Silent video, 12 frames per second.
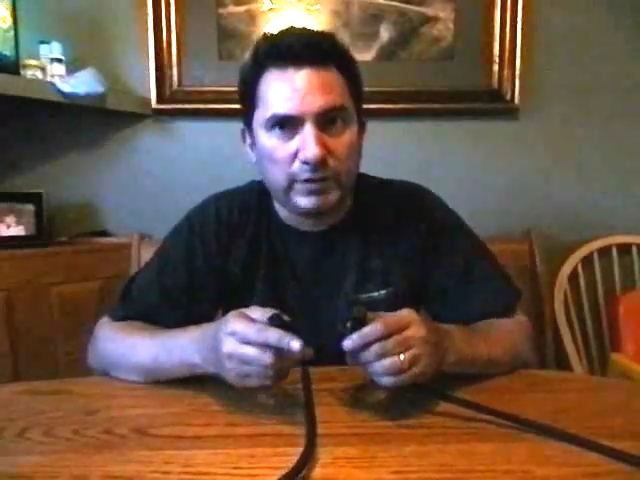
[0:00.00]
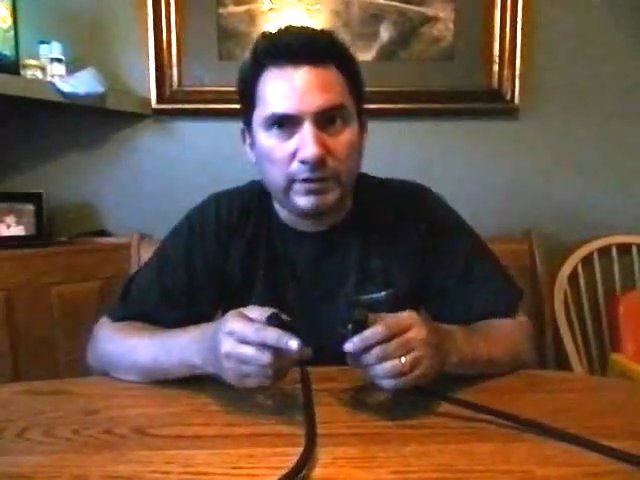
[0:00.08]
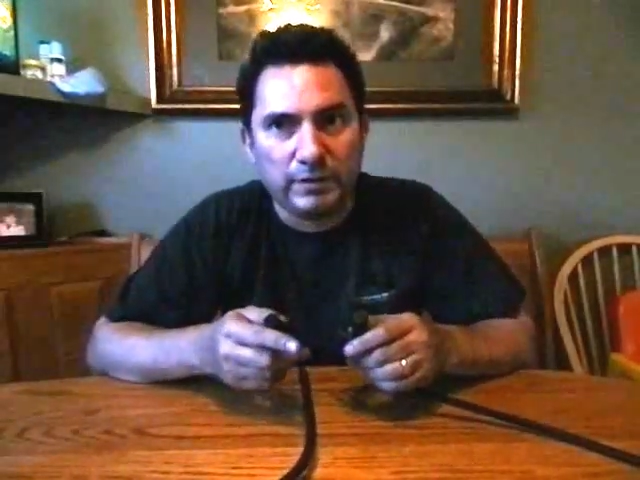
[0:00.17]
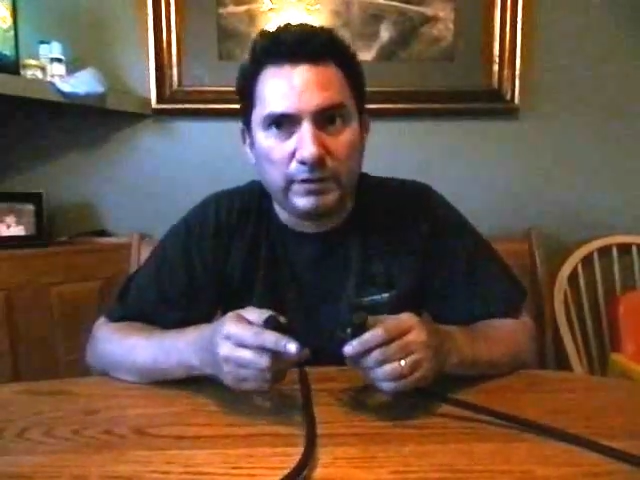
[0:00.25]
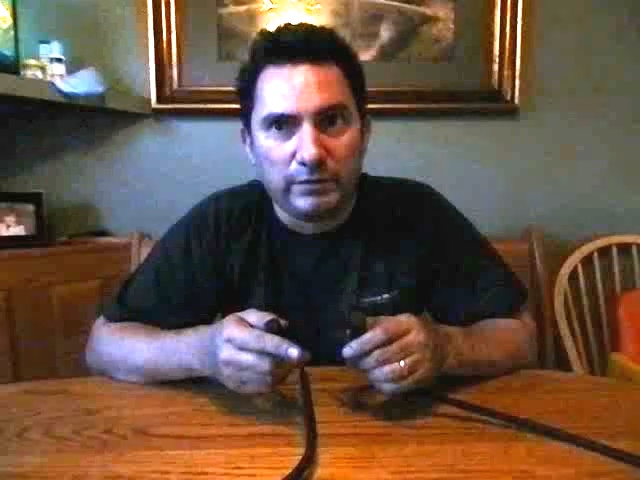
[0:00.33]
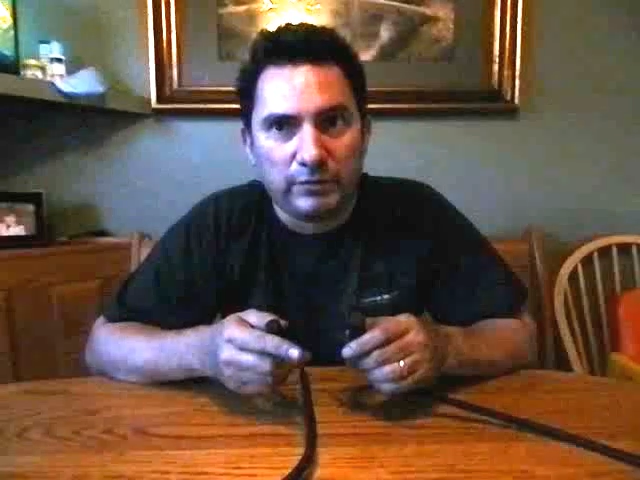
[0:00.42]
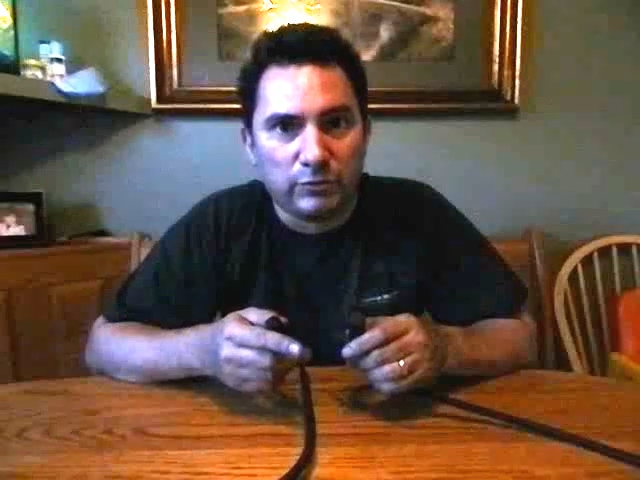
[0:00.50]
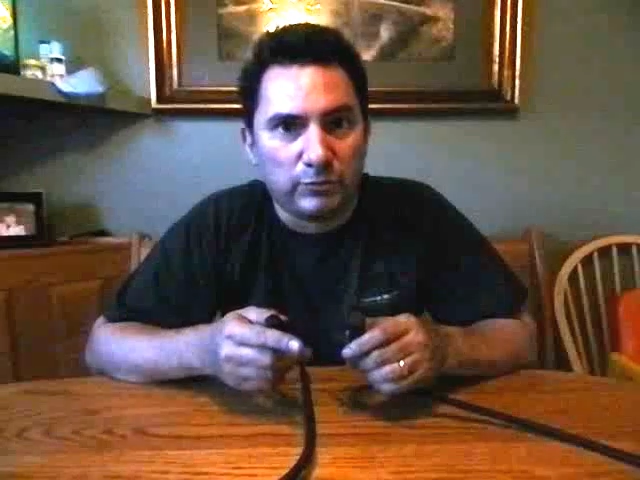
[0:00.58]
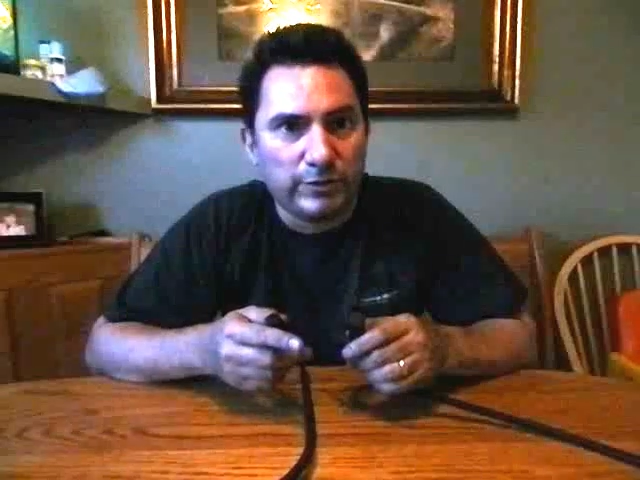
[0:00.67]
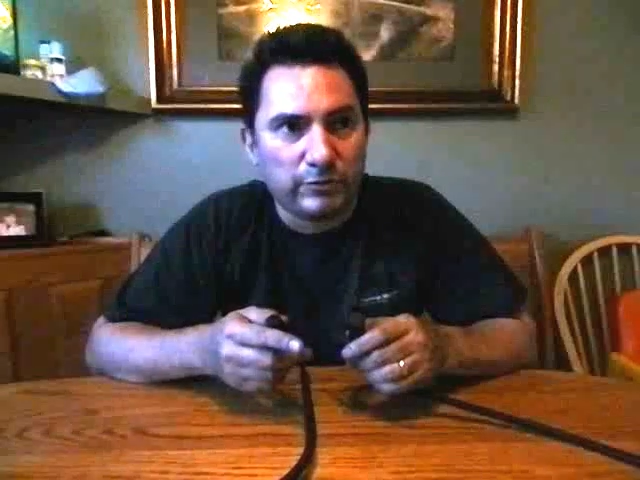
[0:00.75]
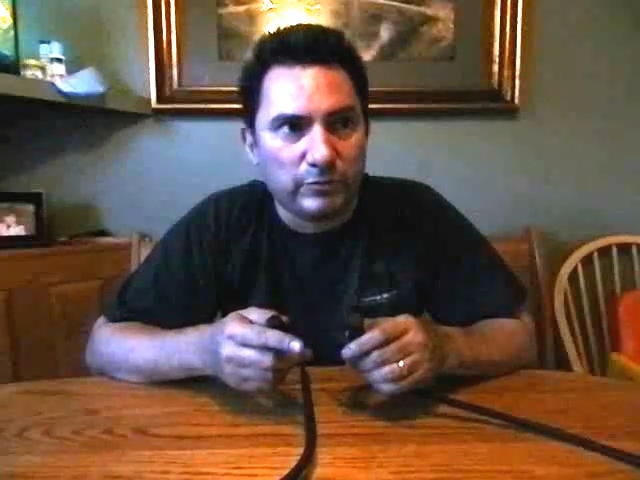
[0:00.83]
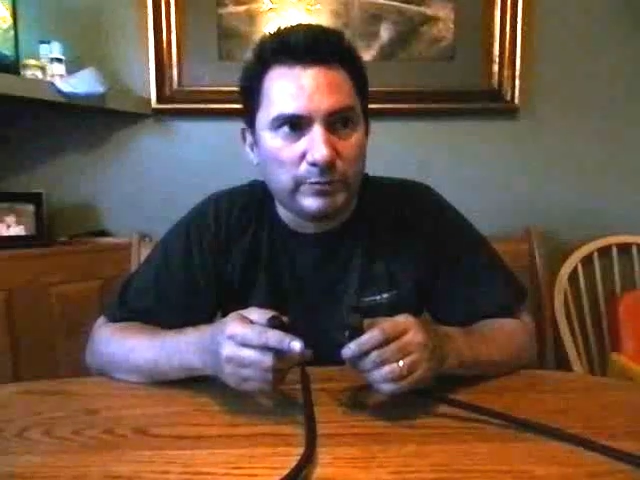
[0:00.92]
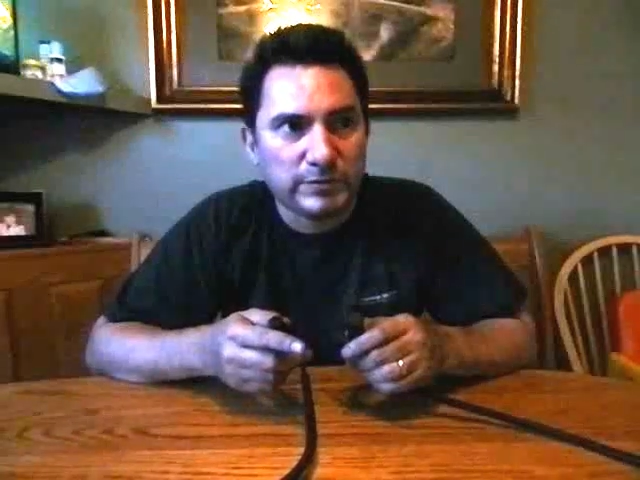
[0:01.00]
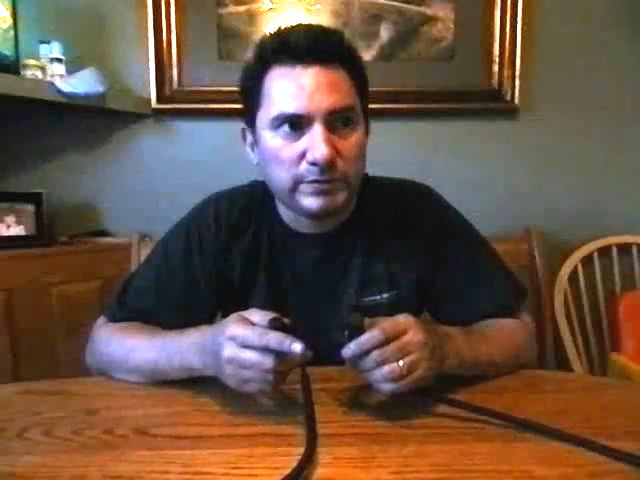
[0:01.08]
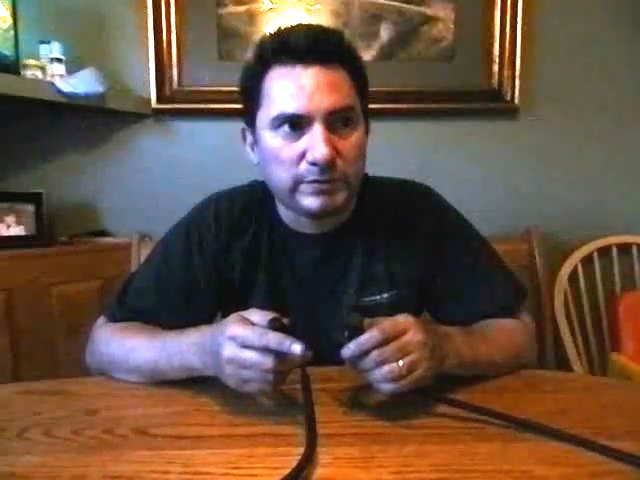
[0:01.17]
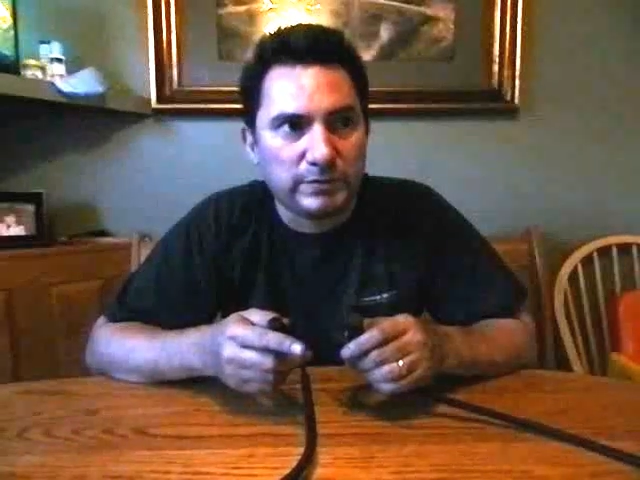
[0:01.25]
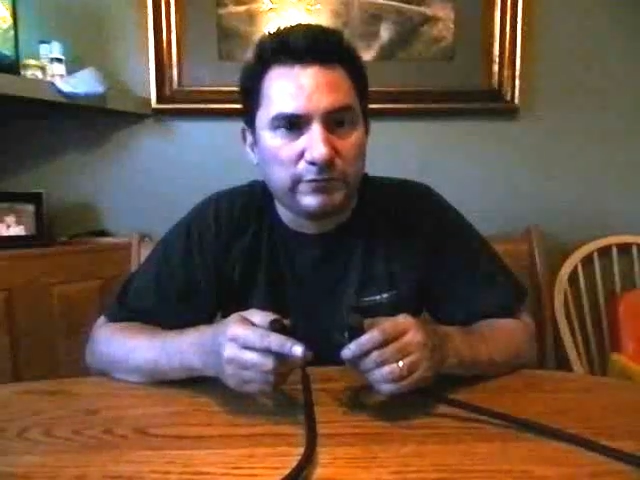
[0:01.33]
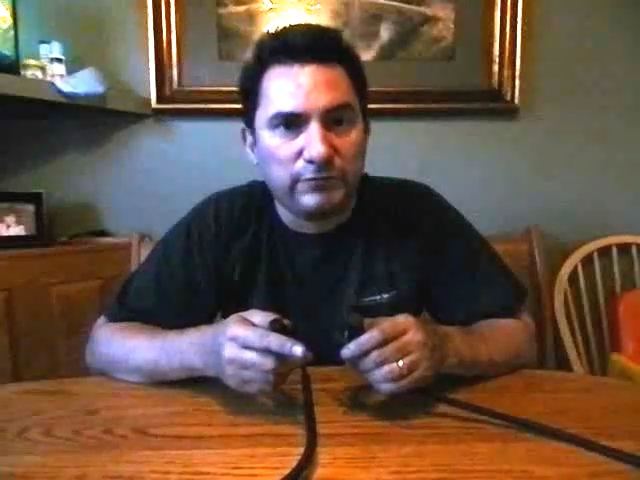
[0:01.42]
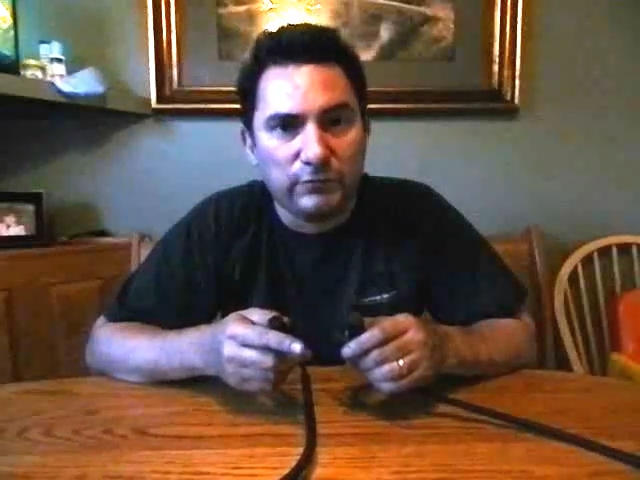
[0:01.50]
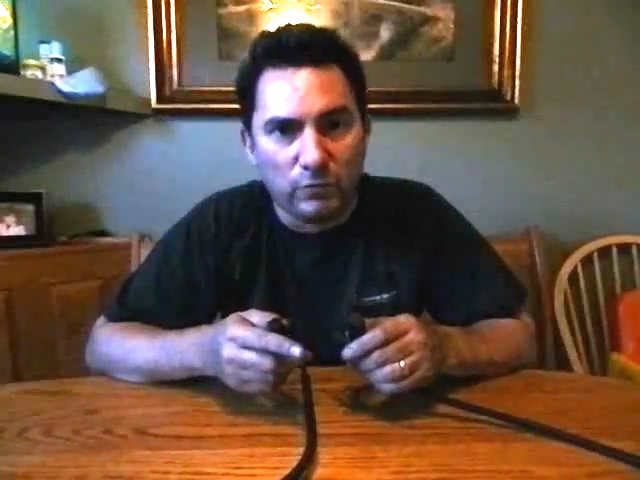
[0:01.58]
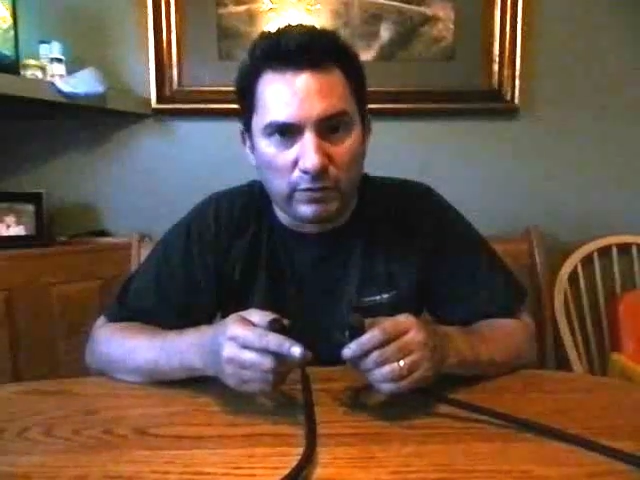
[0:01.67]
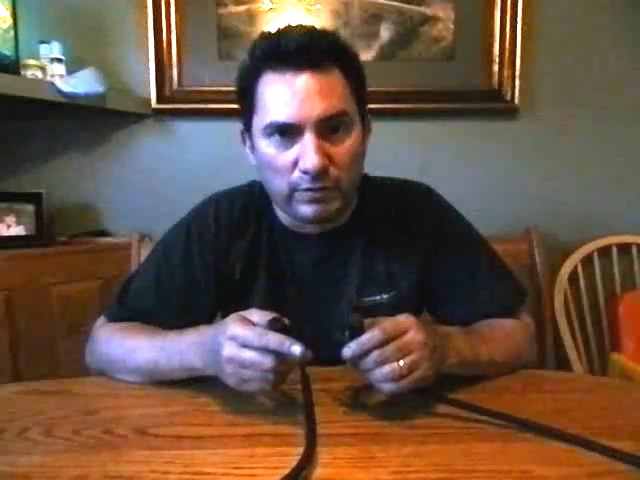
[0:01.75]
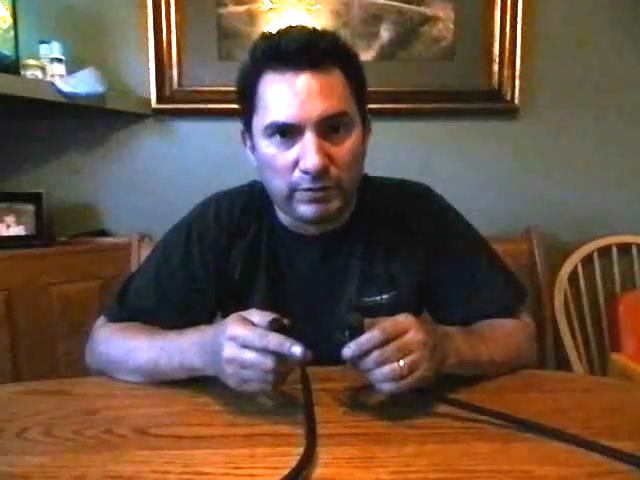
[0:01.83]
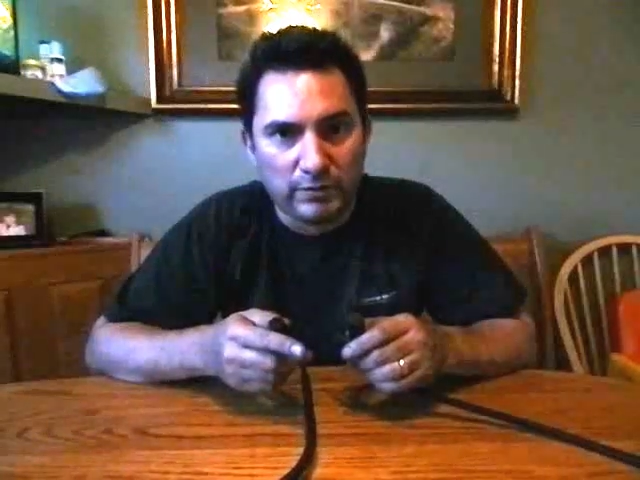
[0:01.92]
in 3 groups of
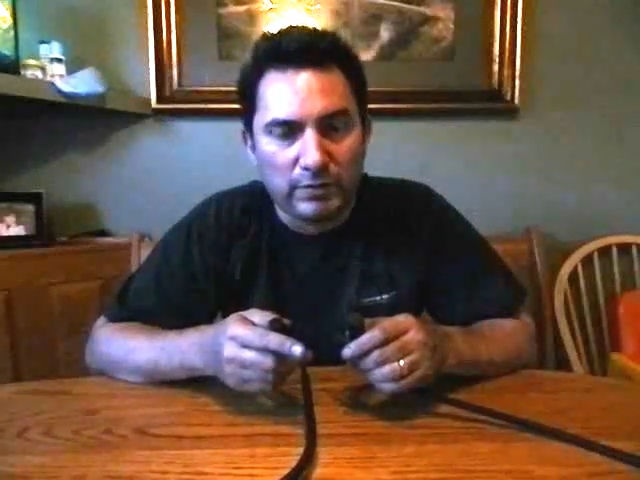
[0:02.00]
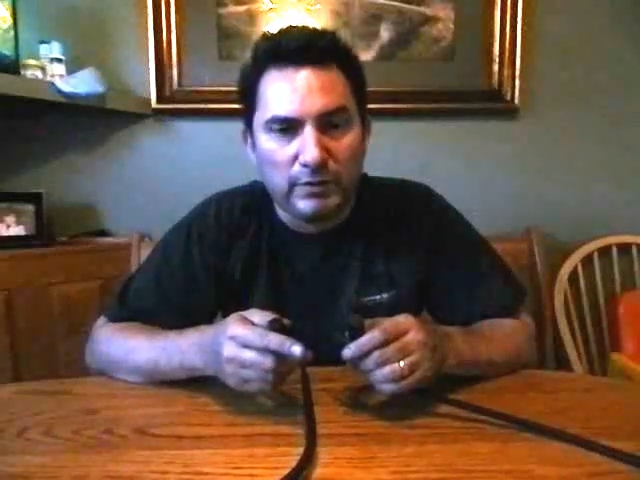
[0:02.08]
4.